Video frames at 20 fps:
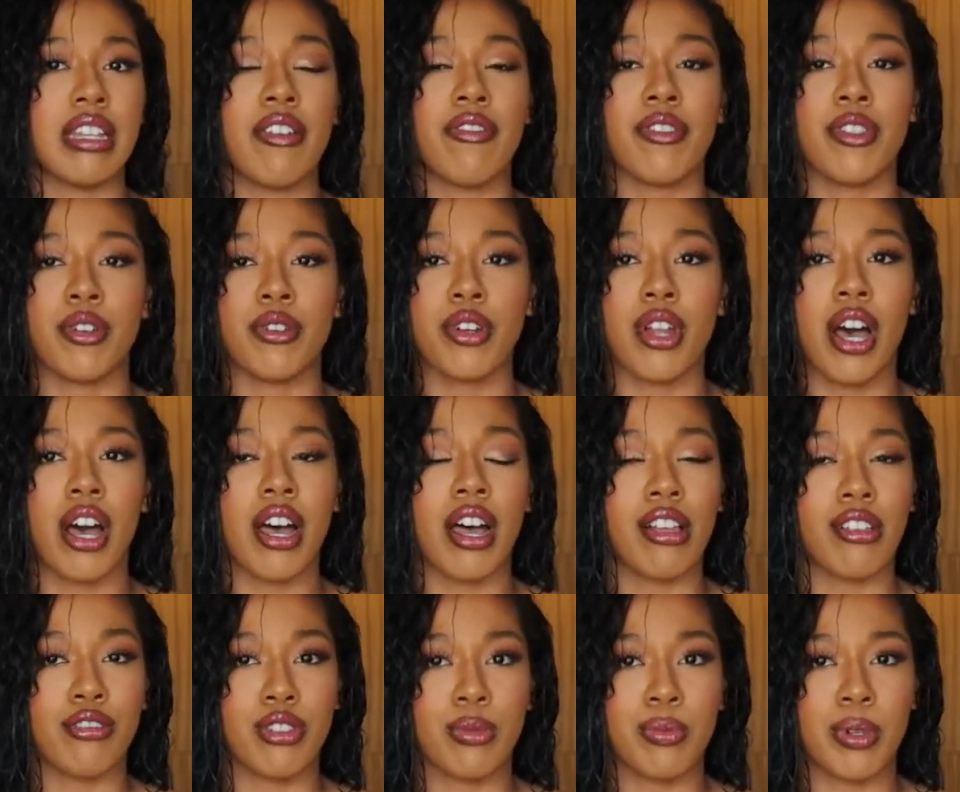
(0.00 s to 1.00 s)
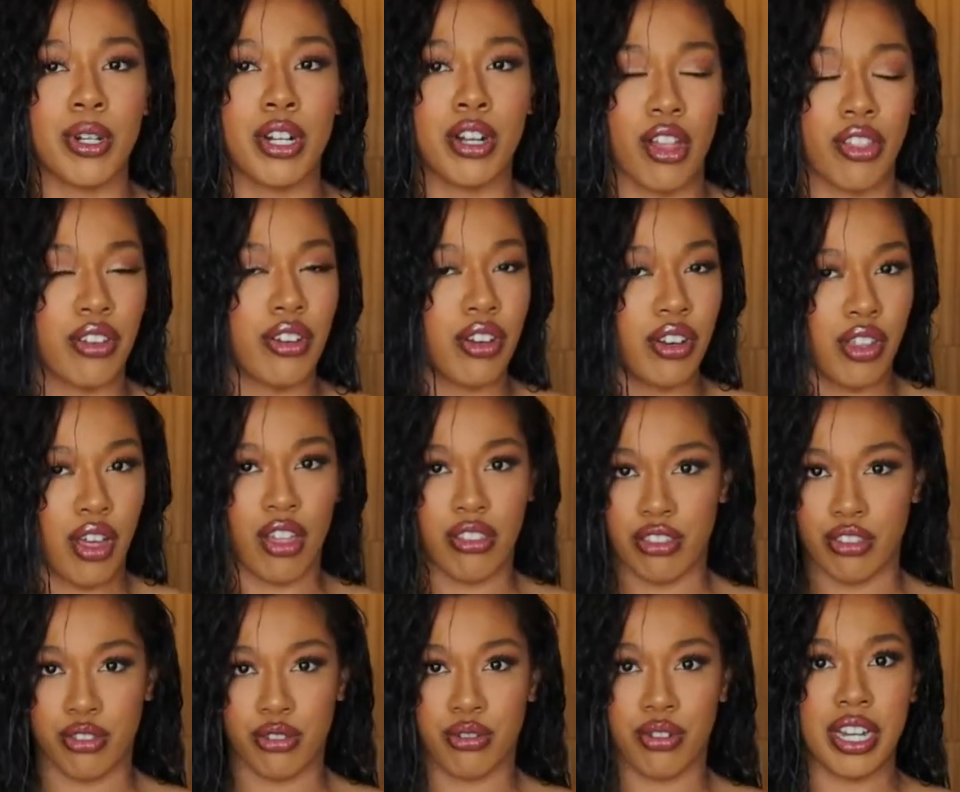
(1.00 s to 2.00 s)
If they're not, I'll just put it on,
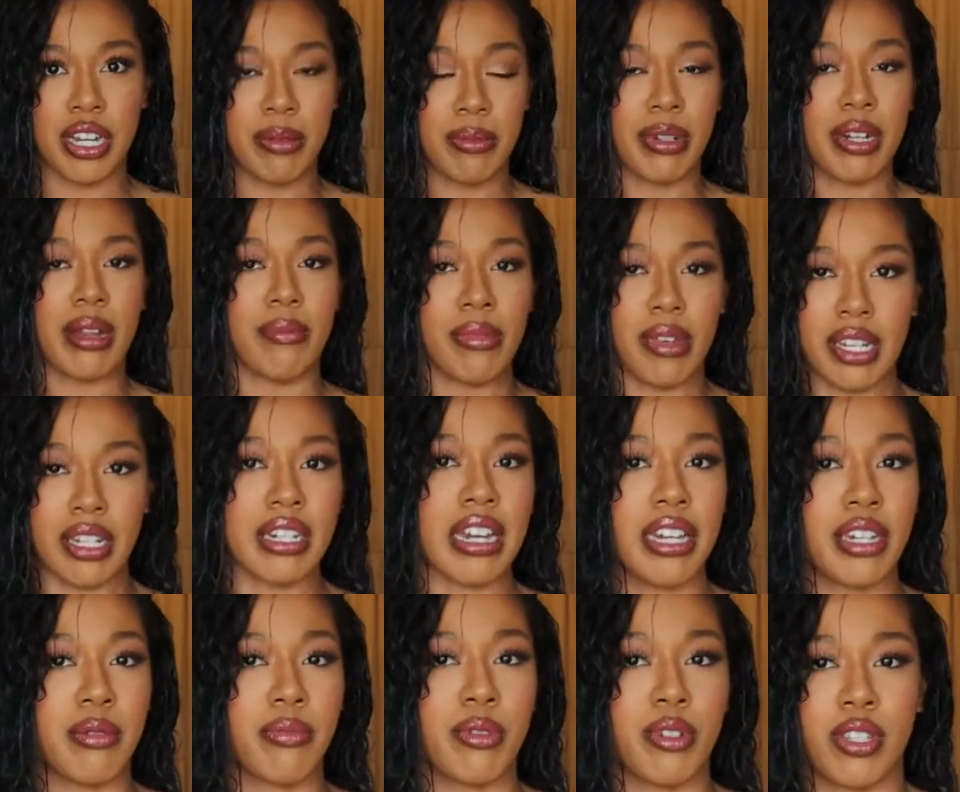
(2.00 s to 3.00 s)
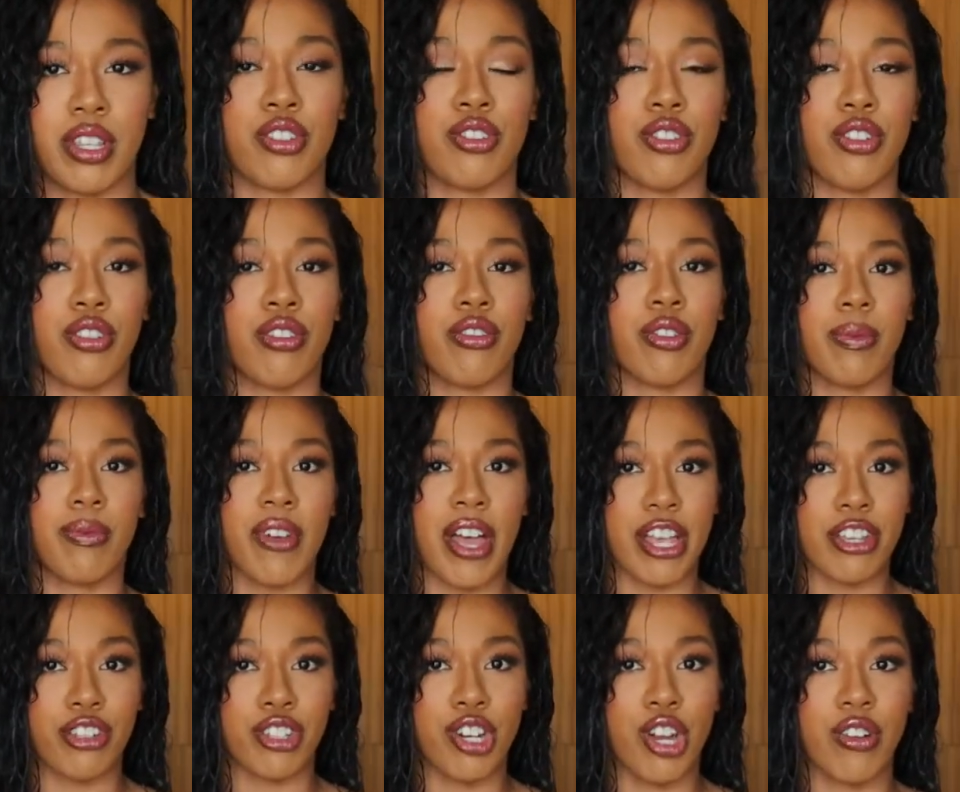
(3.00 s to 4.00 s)
on the screen, but I'm like 90% sure they're from
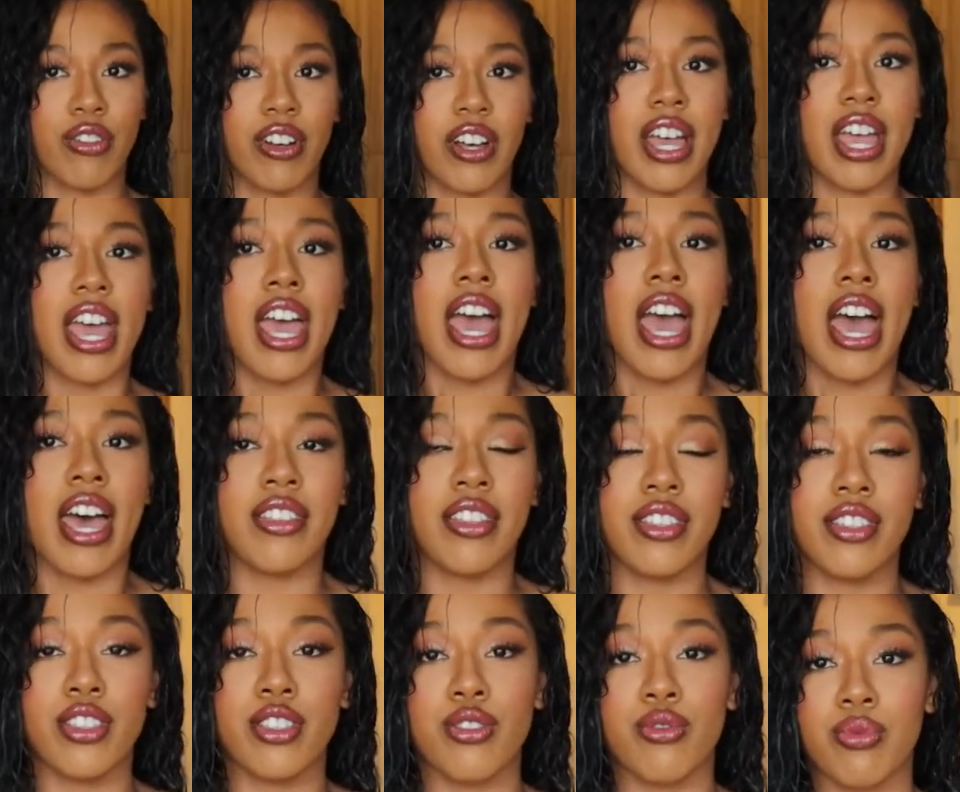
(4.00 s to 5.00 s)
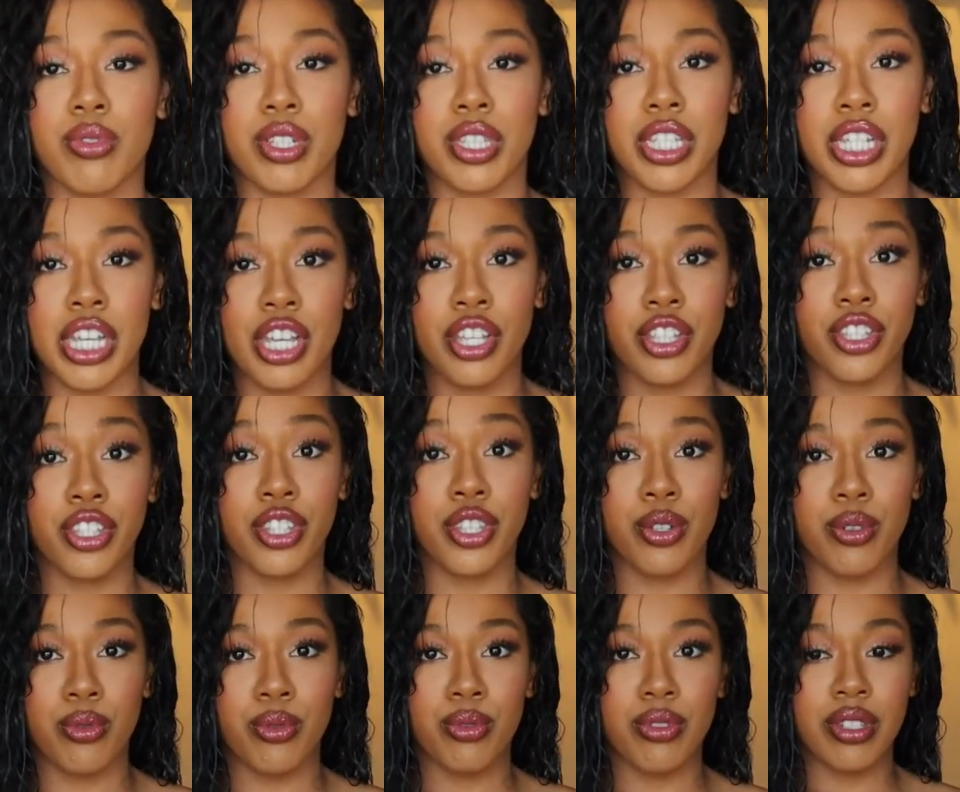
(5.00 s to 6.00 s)
Fashion Nova. And then this really
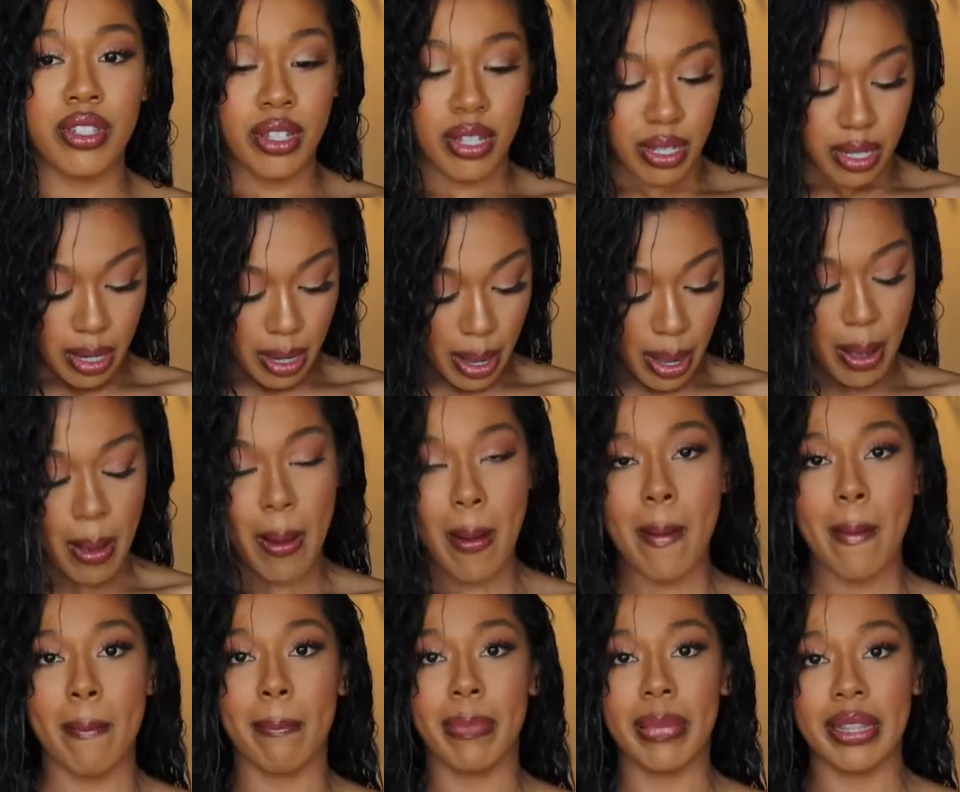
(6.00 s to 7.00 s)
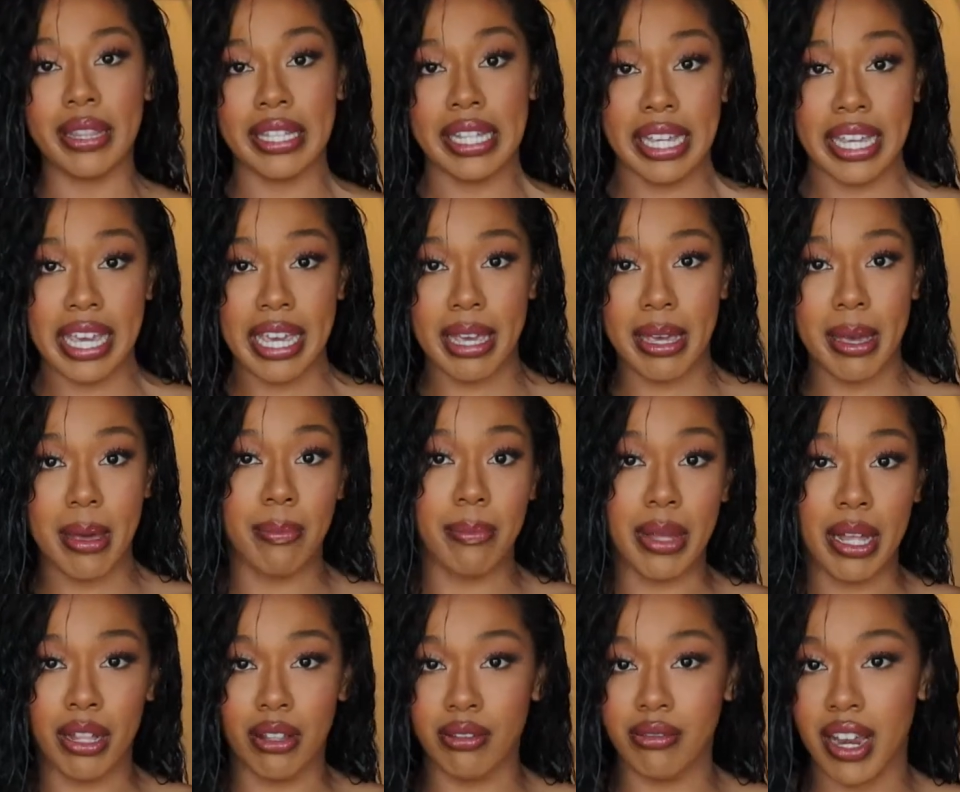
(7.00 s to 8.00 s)
cute blingy
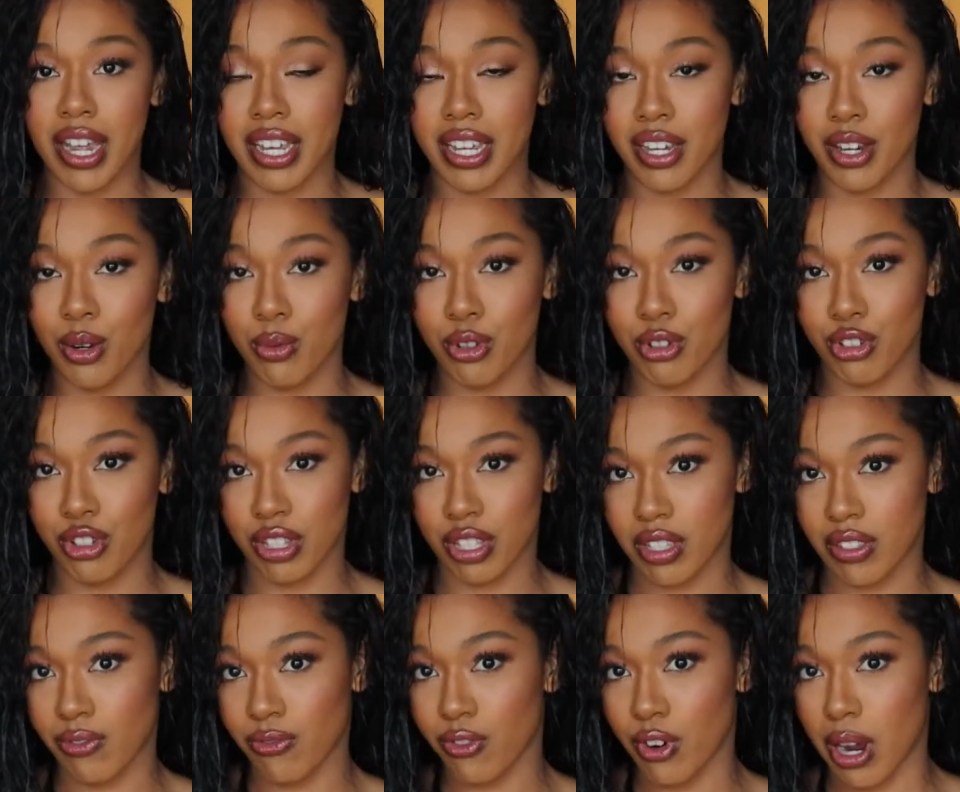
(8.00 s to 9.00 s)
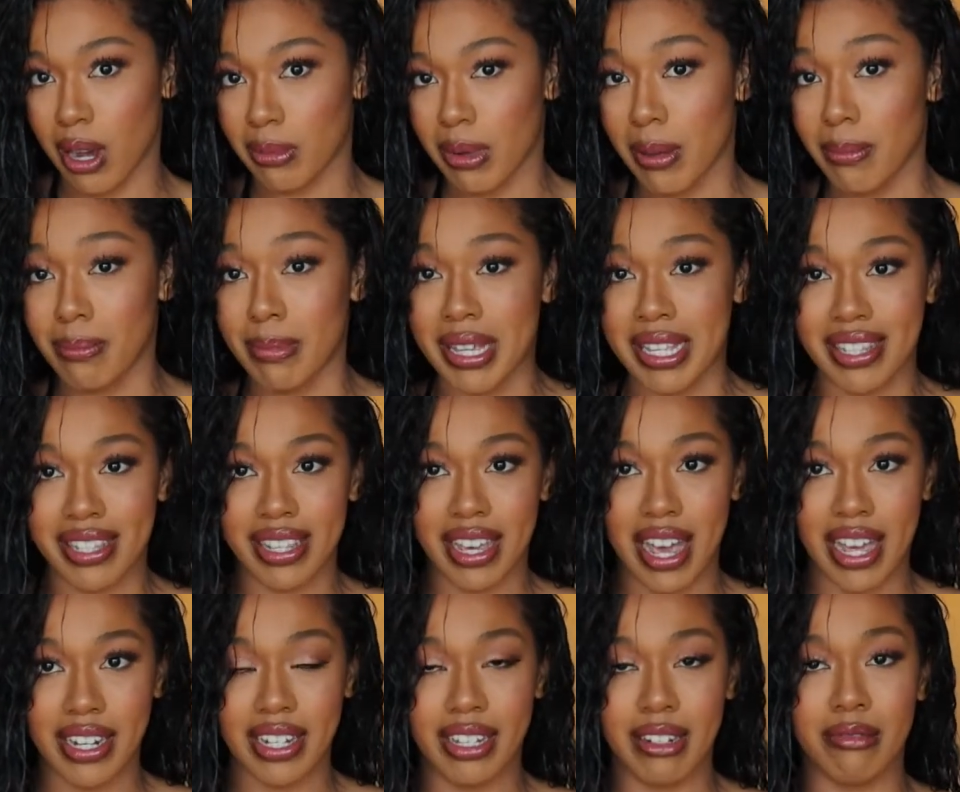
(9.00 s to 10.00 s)
belt right here, which is from
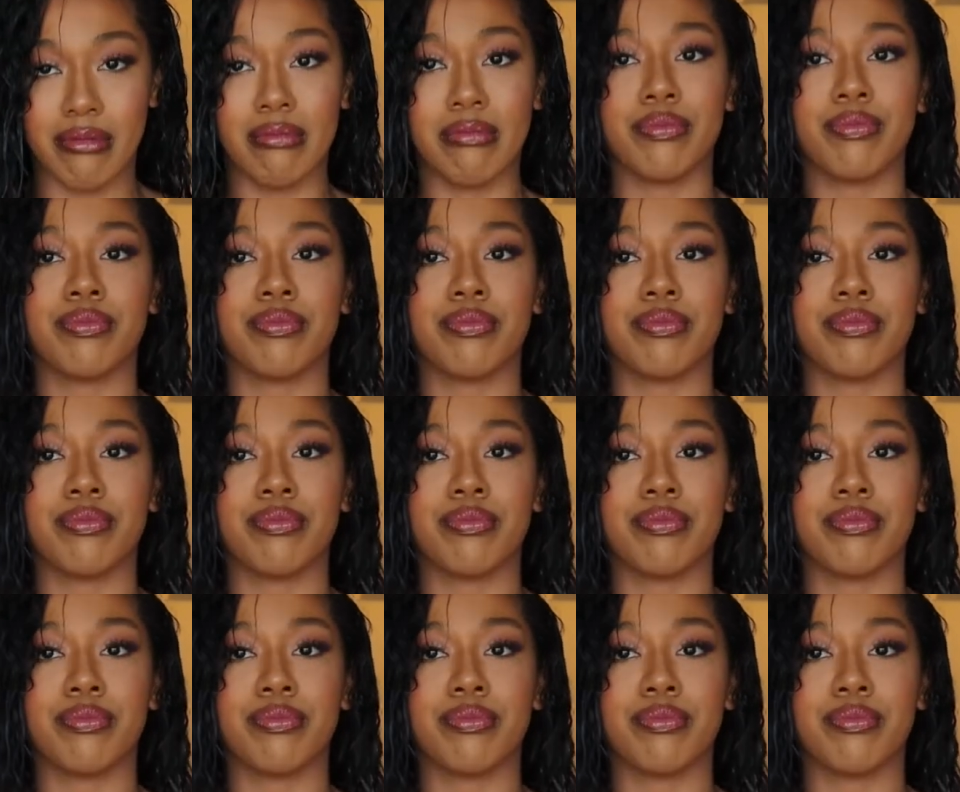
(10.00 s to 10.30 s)
Missguided.